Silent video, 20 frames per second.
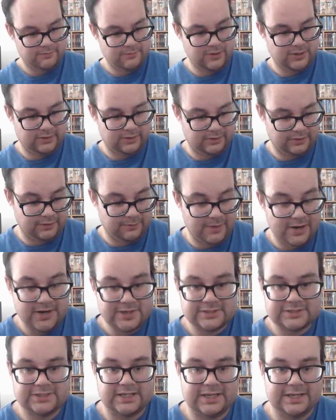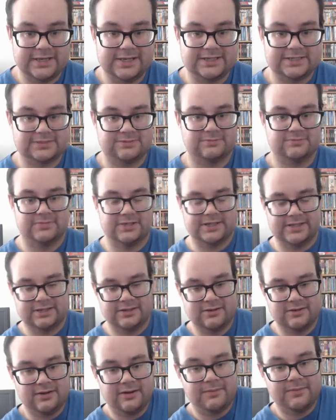But the buyers that he has
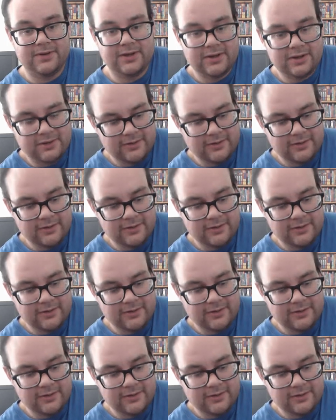landed up,